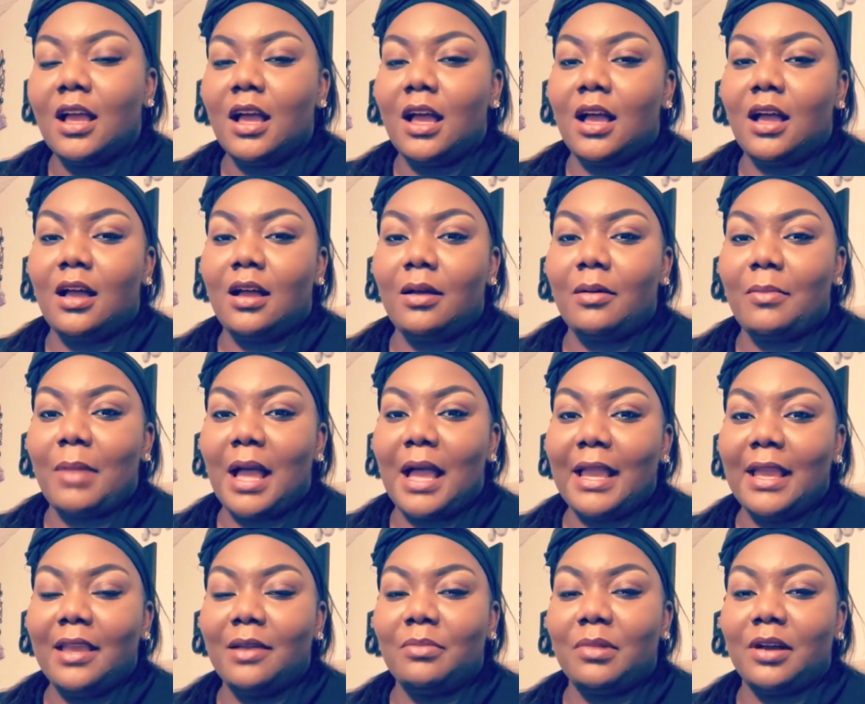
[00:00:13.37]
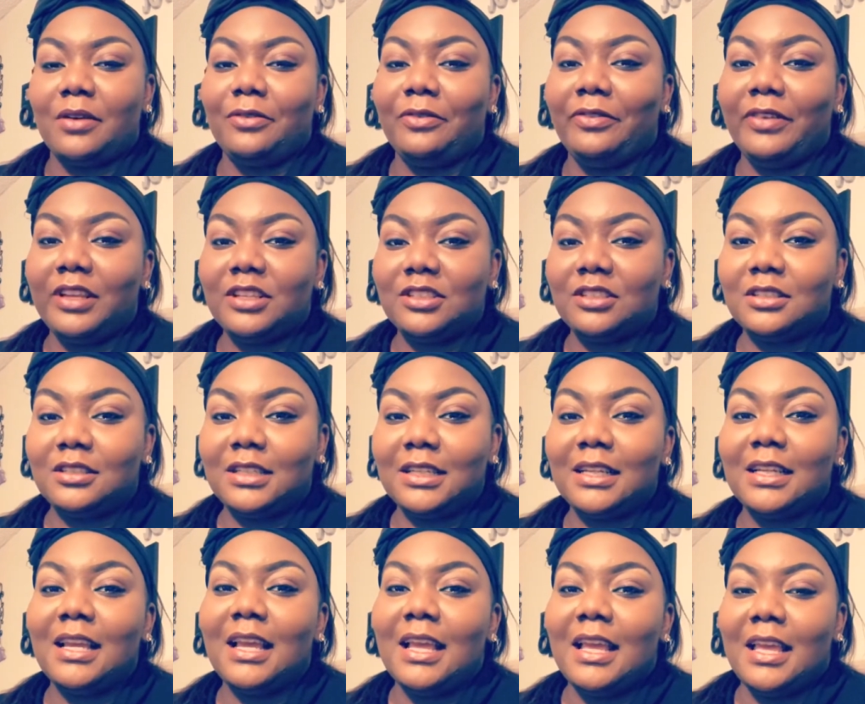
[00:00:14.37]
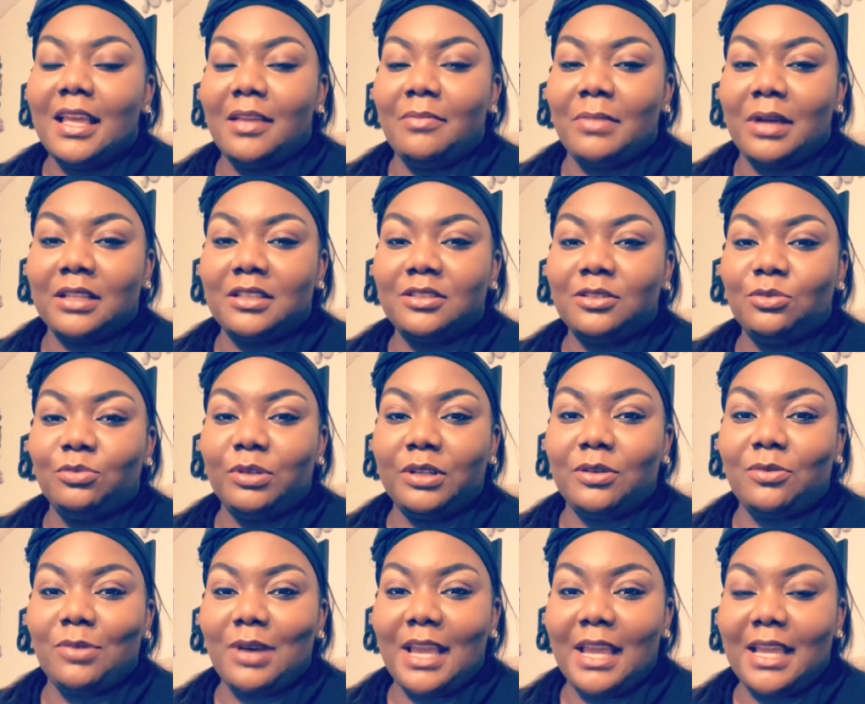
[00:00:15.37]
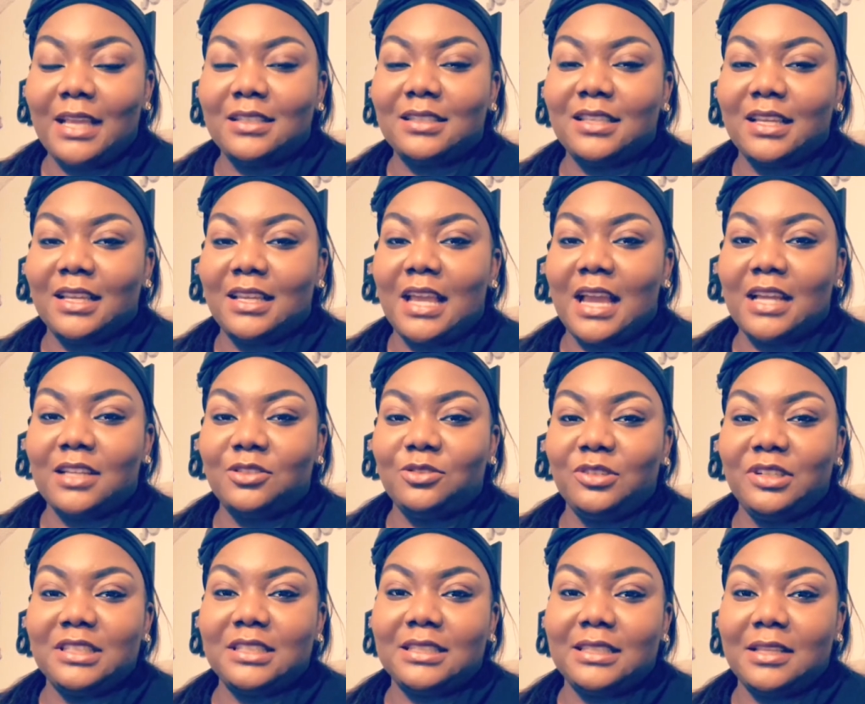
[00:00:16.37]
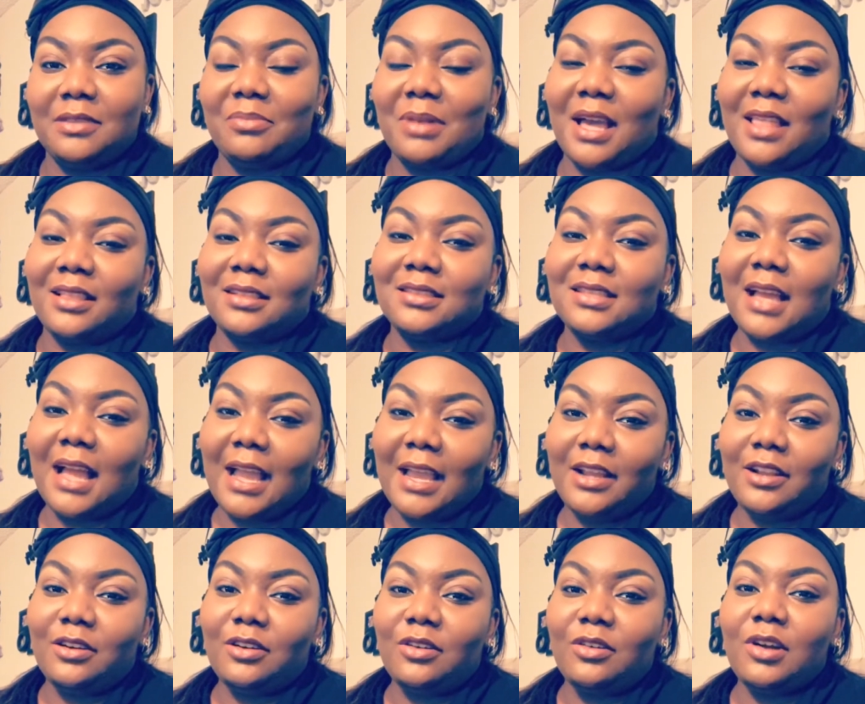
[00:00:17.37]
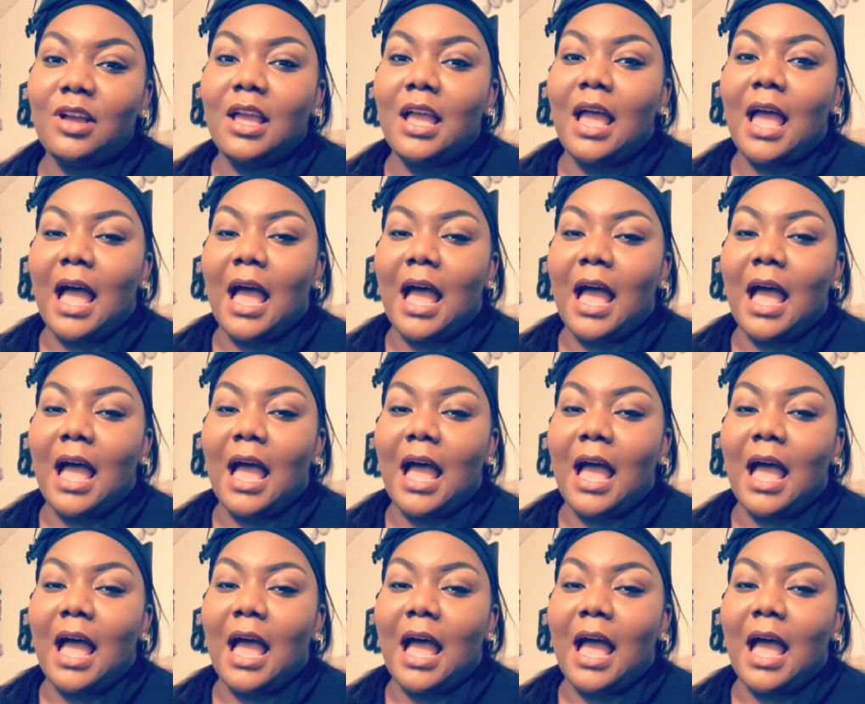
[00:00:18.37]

I am officially in my 2-week wait, and as you can see by the title,